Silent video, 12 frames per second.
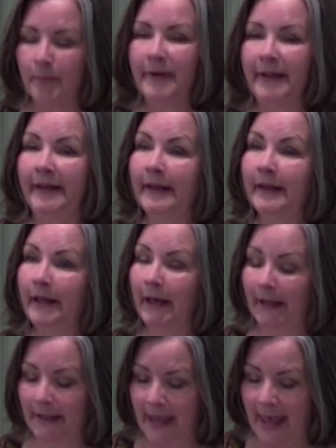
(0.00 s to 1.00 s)

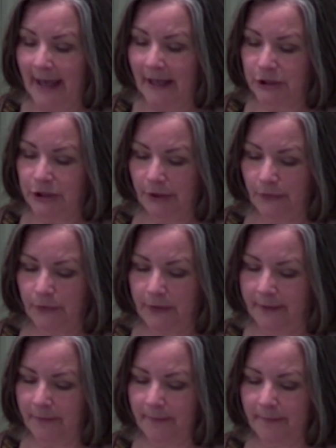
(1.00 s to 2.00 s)
Peninnah had children,